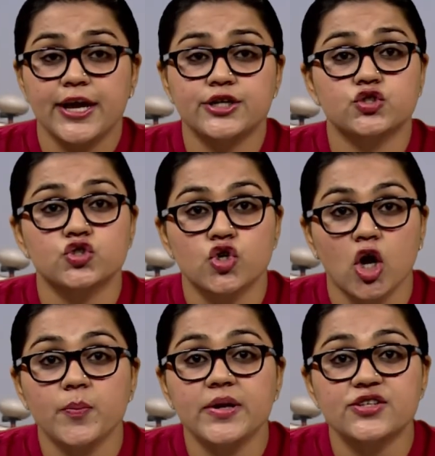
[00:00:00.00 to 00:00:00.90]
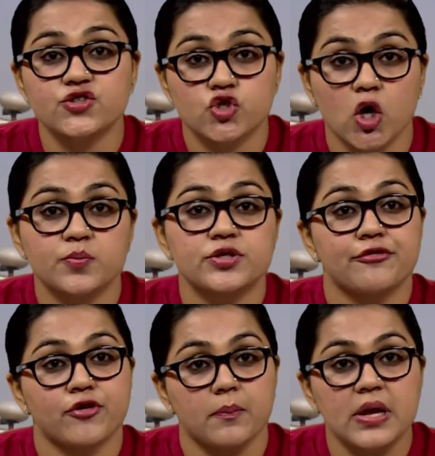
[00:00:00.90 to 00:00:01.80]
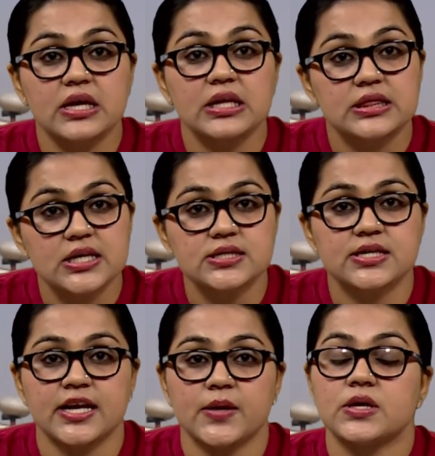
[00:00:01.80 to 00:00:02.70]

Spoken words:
it could not be stopped from making this claim